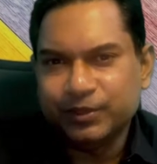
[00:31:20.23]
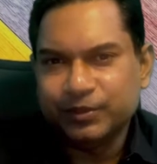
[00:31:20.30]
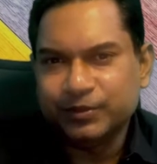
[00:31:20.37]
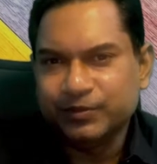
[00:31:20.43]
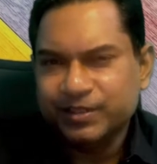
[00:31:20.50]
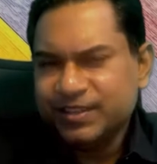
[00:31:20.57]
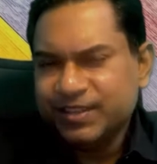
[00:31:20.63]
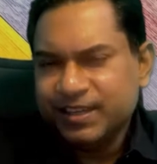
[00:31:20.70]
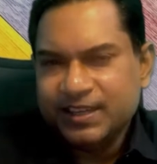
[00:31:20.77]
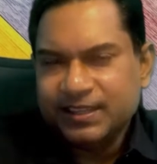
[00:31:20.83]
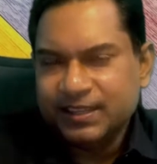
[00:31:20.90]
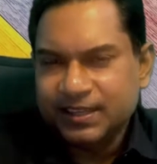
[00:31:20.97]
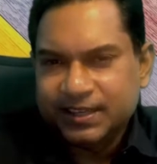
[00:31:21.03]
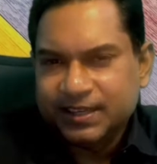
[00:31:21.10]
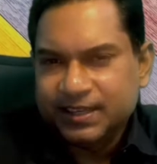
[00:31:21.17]
just
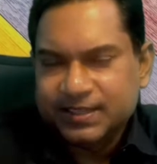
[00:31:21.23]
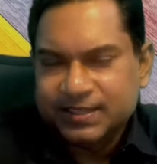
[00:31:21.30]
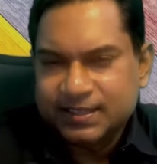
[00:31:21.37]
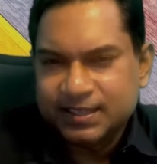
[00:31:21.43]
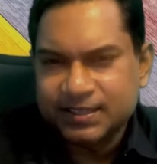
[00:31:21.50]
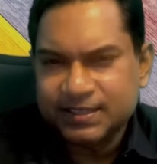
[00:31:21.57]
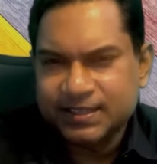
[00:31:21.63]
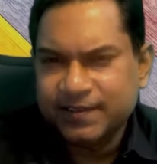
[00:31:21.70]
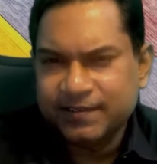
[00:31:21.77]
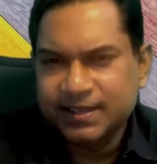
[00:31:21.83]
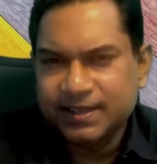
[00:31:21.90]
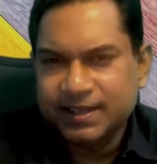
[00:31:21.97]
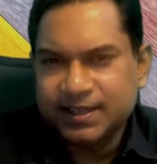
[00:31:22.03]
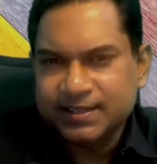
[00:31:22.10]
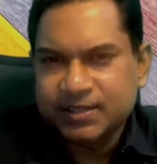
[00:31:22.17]
anything. It doesn't have,
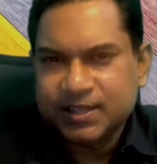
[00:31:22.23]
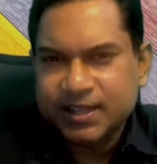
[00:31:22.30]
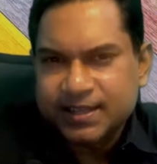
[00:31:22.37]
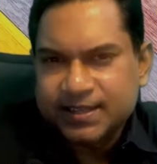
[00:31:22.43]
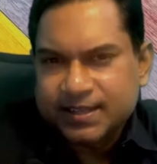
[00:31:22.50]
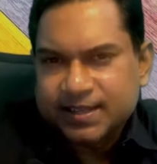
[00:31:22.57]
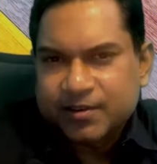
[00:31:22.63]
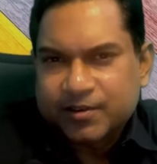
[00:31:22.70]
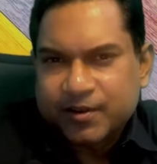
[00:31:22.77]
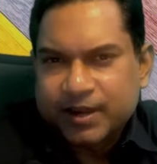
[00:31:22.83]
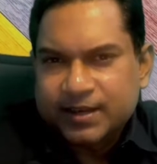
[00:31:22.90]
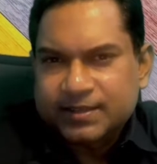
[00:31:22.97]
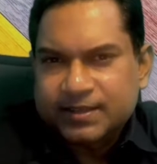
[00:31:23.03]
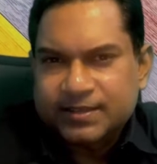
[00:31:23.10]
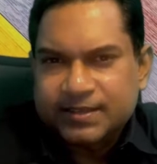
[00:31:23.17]
there's nothing
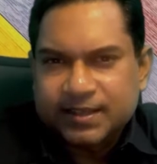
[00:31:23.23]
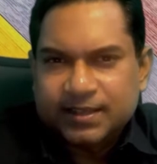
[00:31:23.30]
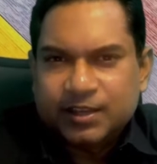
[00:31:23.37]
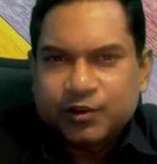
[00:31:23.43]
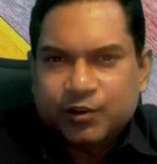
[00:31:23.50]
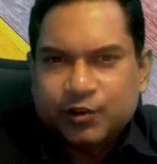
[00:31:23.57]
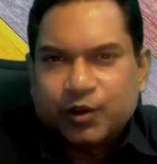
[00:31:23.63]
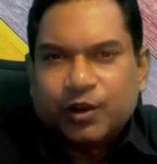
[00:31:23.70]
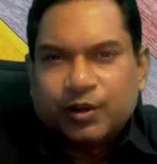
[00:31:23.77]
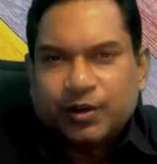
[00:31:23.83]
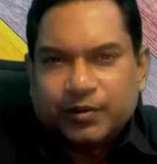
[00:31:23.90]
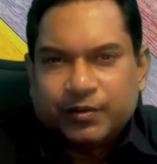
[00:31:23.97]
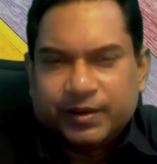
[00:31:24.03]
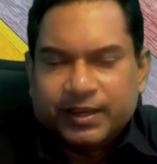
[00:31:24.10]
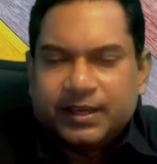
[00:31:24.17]
right, there's nothing wrong,
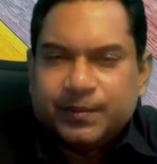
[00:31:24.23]
right?